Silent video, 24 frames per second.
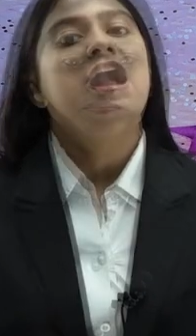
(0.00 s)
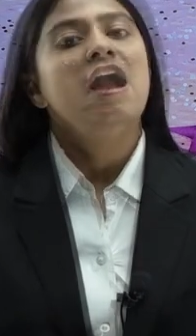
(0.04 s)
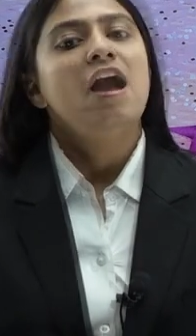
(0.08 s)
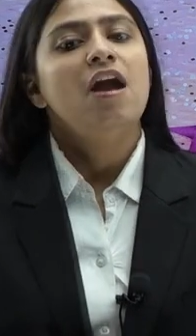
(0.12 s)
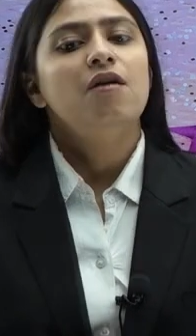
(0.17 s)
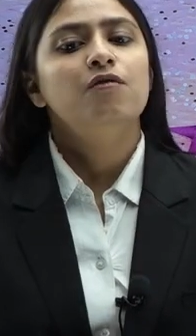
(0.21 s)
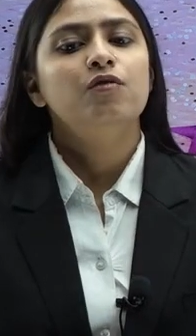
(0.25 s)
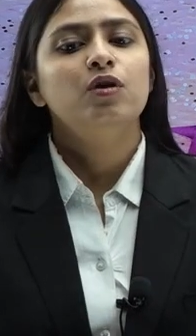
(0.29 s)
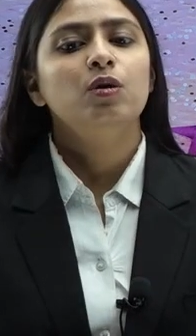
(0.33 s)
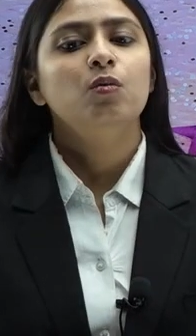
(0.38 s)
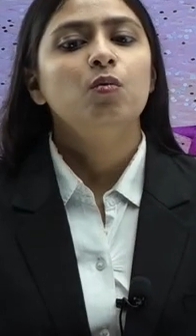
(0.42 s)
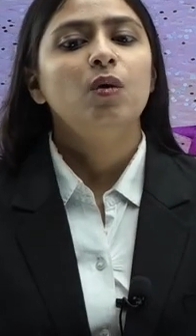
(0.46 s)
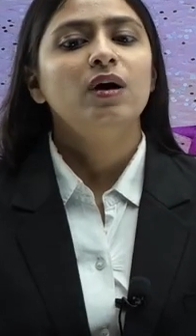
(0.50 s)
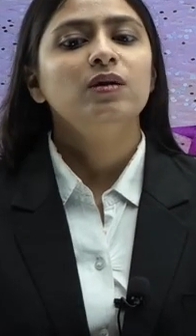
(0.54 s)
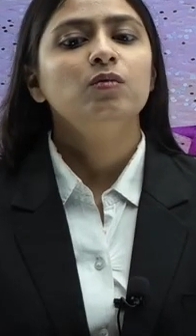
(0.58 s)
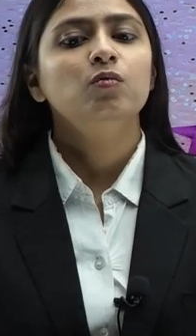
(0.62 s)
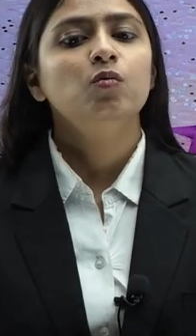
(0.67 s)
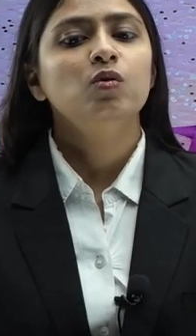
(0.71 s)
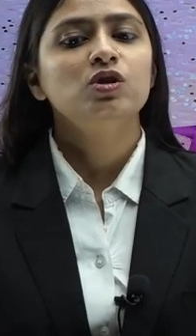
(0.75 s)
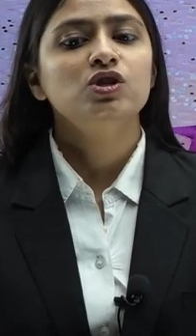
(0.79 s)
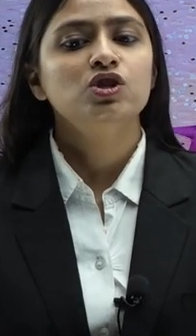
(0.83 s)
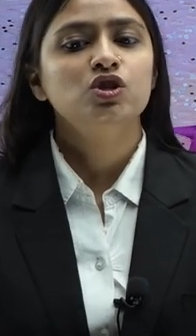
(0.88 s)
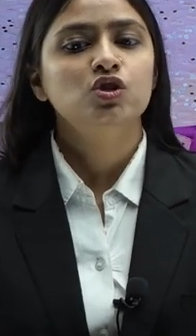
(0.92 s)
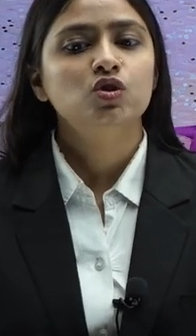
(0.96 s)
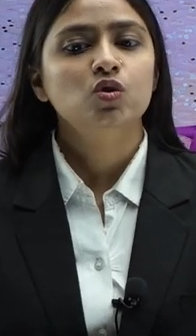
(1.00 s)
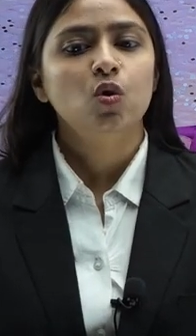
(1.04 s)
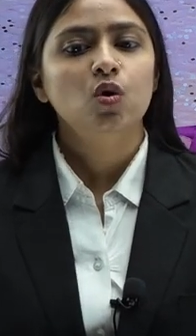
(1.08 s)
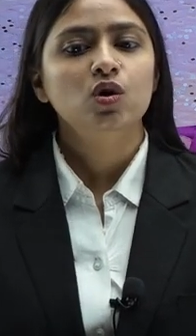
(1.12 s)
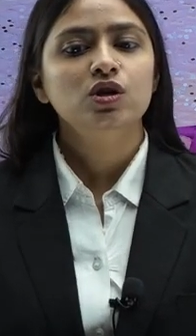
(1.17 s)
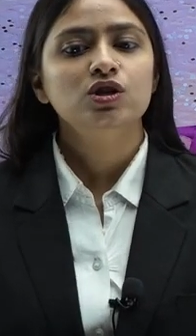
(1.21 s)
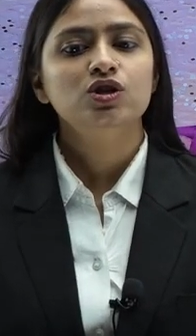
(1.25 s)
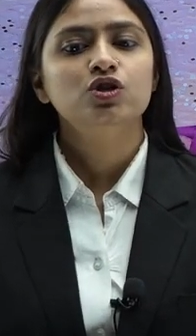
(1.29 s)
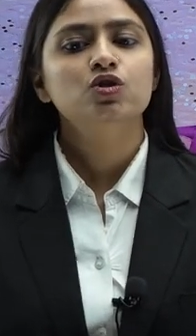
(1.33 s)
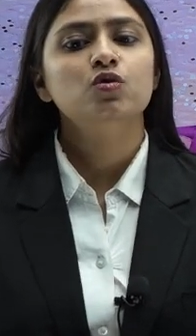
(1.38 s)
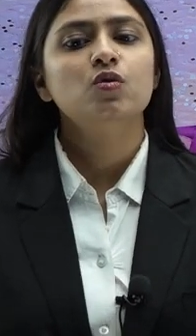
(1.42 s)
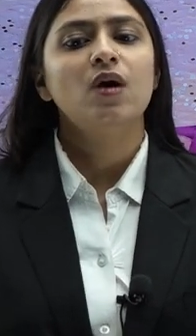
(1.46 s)
Everyone was
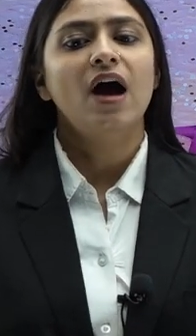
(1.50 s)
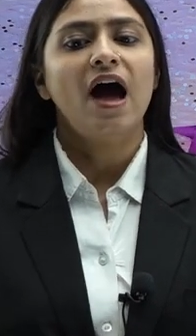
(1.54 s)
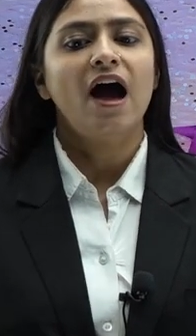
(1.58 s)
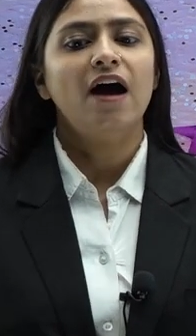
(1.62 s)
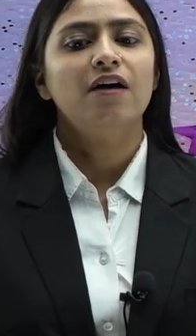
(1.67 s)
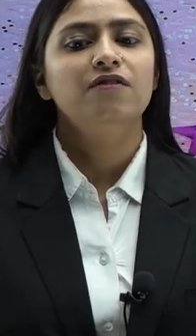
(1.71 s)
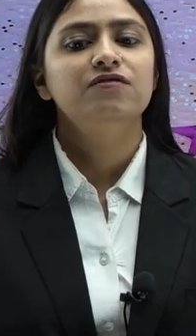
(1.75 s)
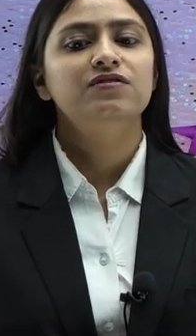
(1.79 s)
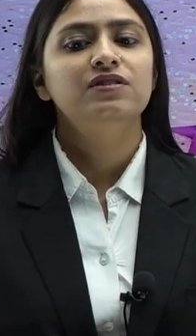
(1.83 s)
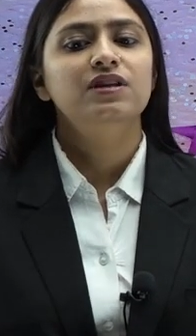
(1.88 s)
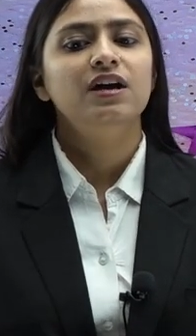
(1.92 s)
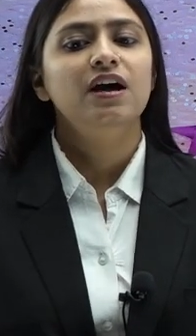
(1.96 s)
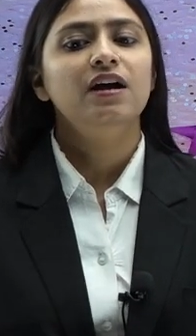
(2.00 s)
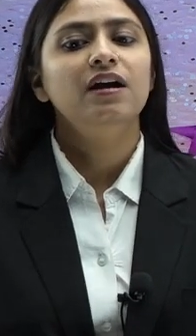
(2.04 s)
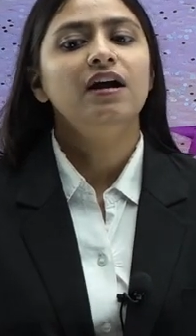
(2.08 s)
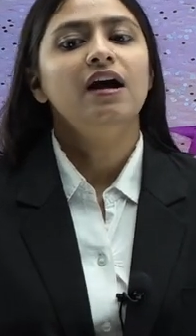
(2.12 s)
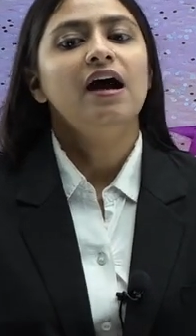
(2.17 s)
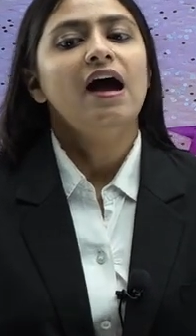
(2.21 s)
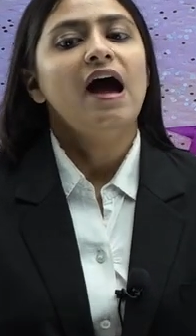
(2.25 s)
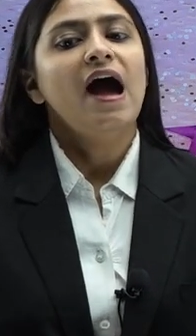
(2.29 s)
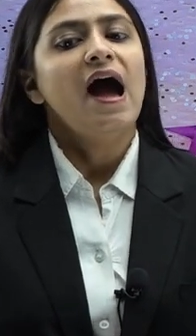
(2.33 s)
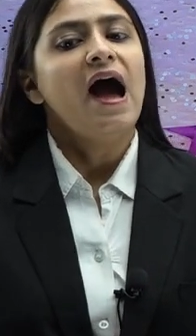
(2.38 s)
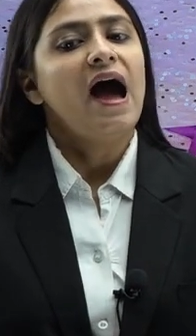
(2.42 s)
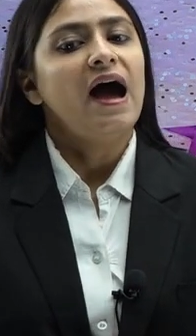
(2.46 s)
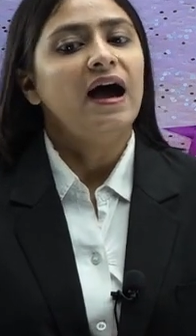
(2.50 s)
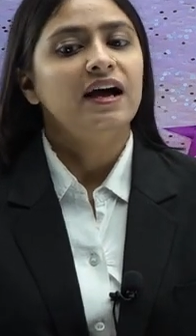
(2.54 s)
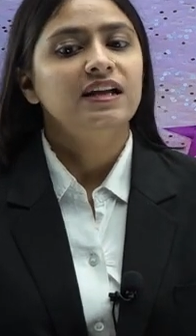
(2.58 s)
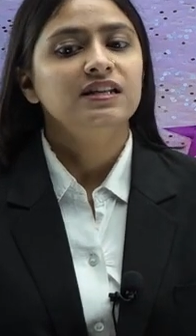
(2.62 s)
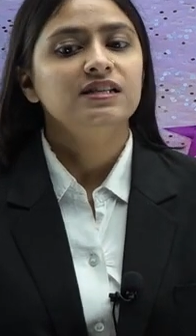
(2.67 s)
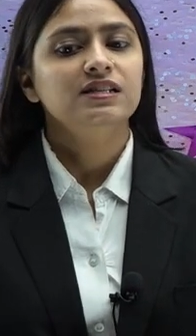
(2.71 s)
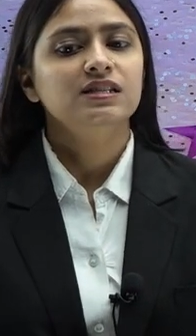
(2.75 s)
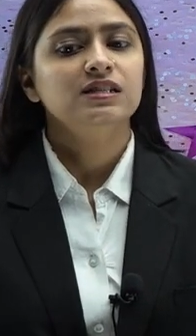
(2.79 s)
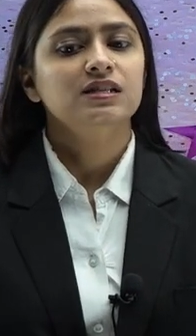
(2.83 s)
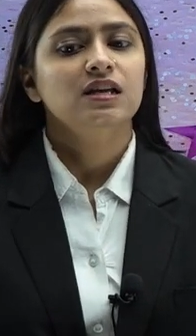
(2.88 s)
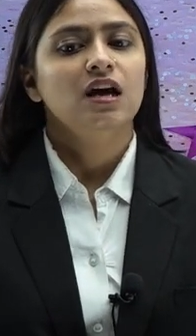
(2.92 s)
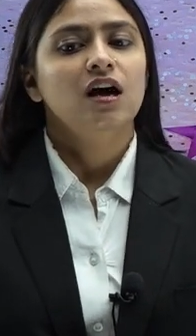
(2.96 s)
told to have their
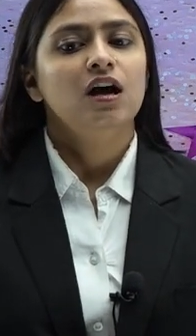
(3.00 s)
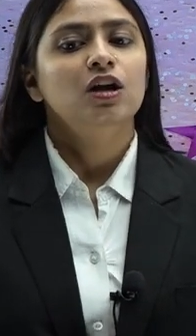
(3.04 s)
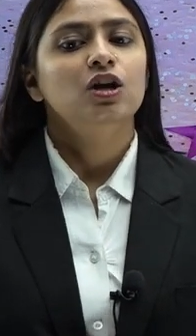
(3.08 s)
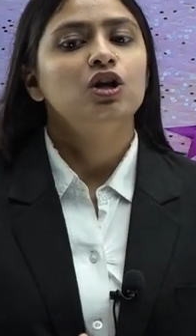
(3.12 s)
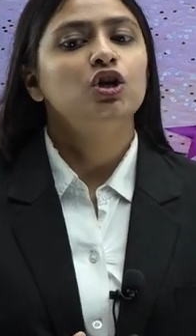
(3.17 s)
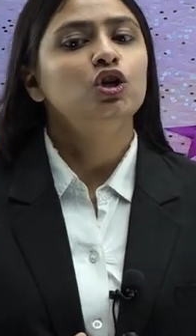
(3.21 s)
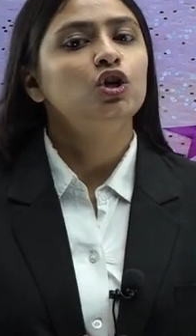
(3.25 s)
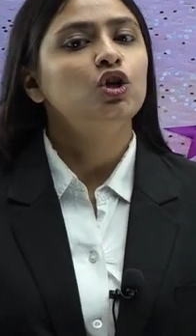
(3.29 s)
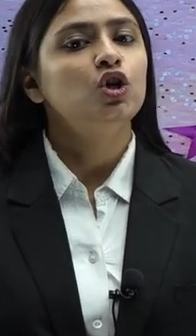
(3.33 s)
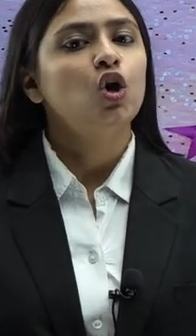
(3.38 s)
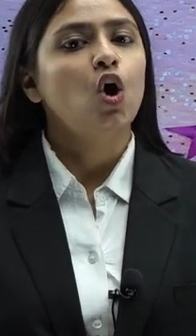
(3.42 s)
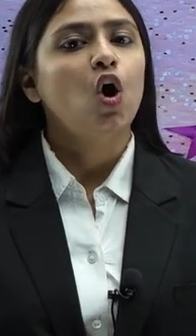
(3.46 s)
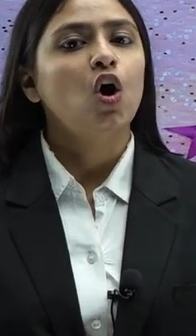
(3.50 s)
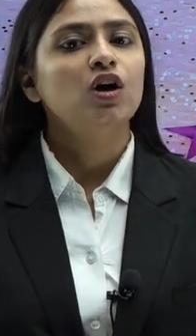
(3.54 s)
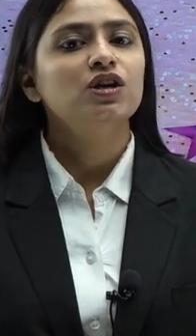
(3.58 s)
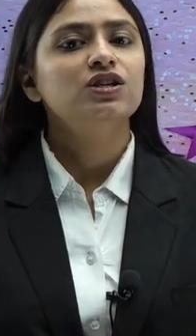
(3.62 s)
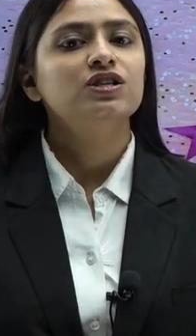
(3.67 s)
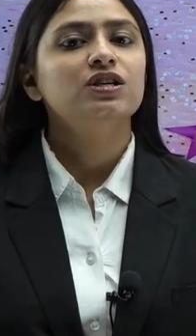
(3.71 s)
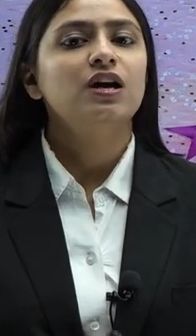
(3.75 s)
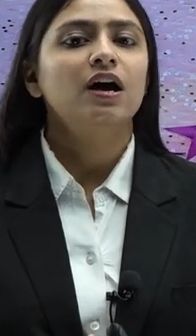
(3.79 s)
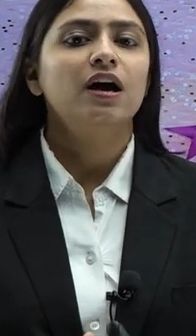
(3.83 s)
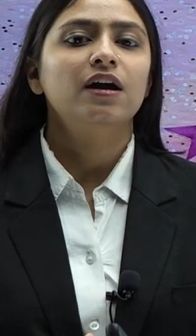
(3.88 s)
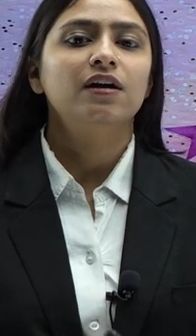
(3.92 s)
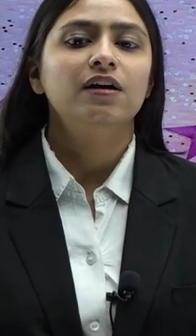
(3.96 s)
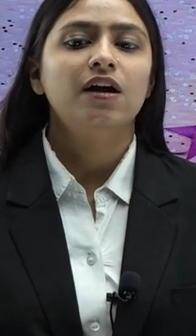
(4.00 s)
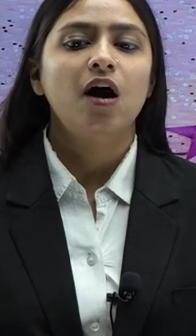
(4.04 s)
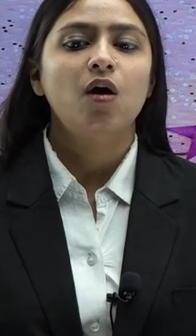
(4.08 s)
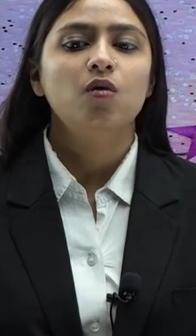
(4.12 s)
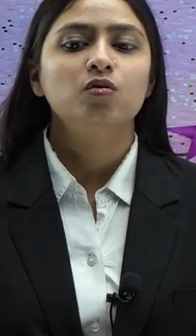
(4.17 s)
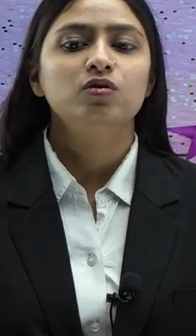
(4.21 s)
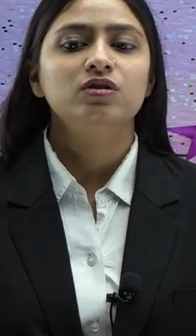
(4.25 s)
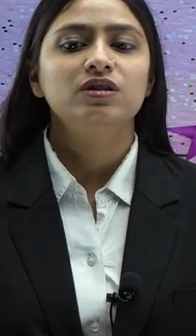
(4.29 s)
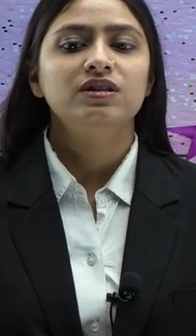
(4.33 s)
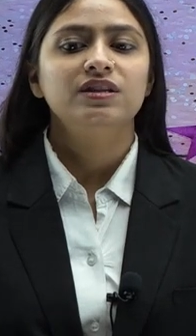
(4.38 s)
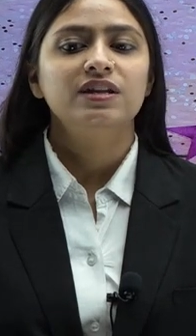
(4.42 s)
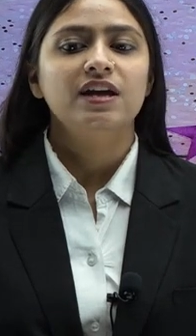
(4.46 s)
hands locked
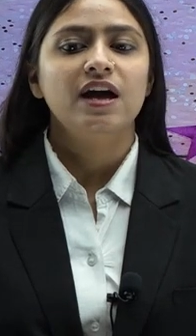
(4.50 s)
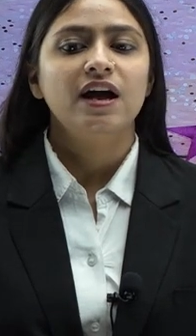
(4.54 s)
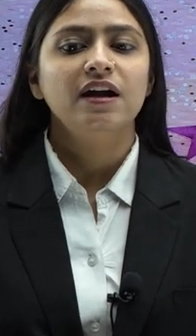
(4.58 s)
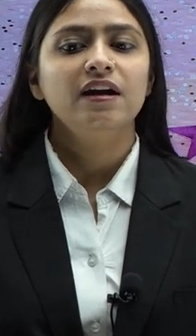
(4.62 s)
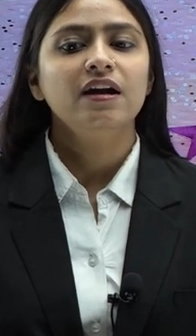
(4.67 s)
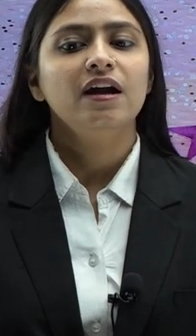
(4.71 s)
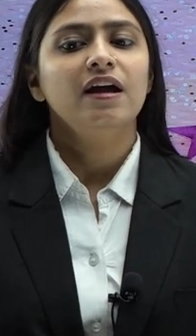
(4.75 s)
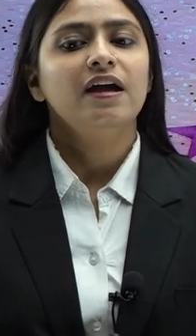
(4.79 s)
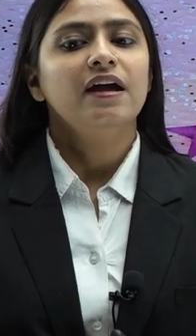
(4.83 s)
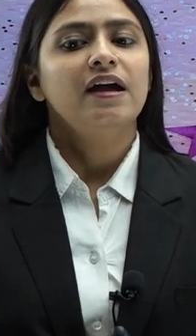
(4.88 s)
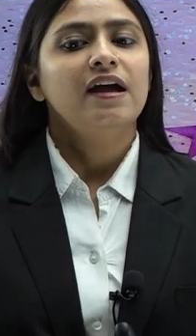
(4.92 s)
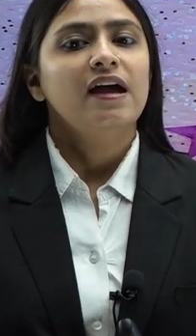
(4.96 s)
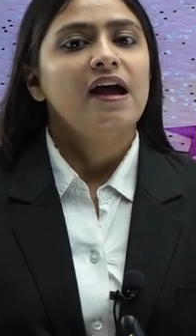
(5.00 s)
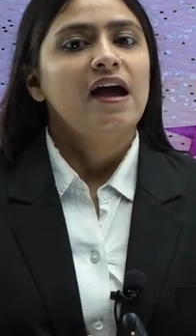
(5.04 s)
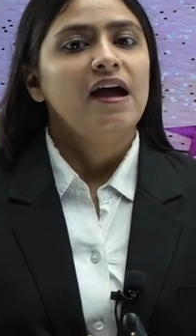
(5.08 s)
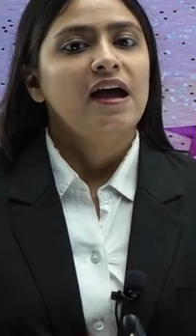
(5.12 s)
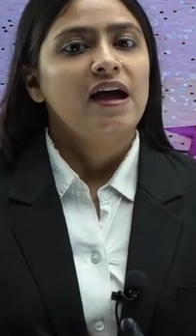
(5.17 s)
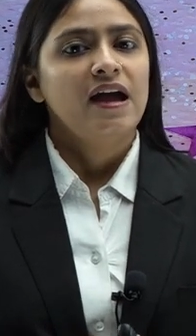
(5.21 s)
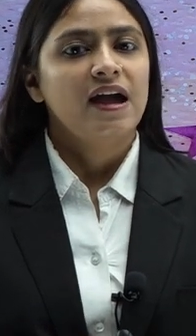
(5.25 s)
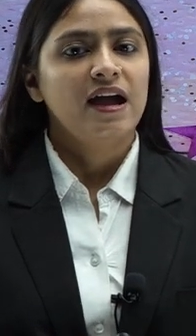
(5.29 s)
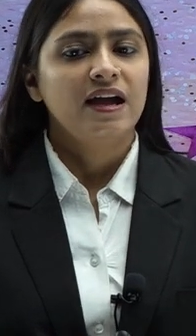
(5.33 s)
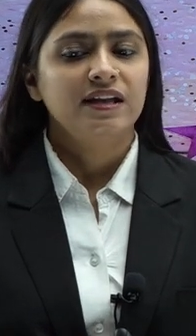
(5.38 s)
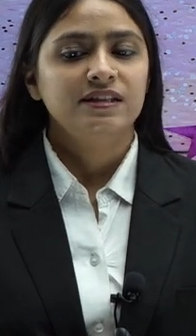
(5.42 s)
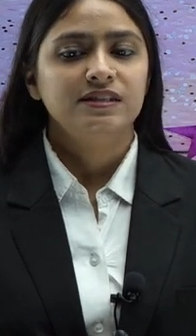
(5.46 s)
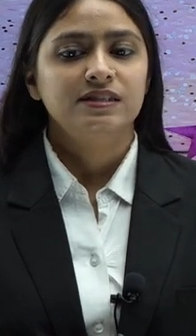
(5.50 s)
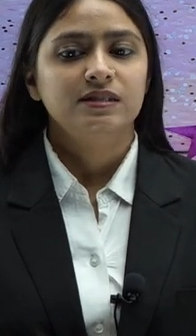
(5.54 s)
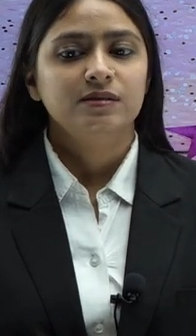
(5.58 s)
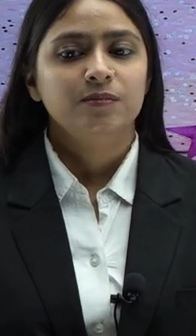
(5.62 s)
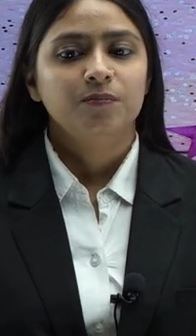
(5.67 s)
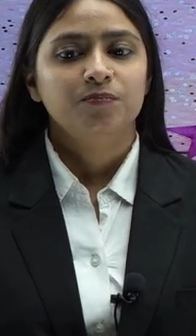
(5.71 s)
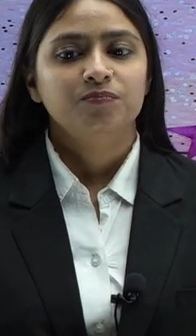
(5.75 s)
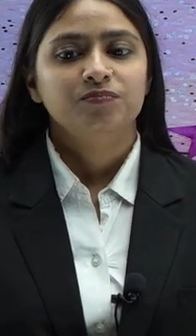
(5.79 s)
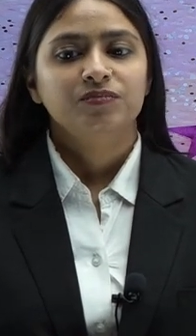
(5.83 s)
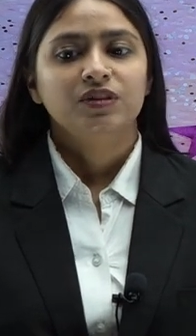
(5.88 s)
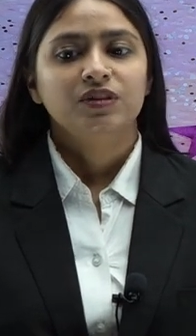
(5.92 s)
around their heads.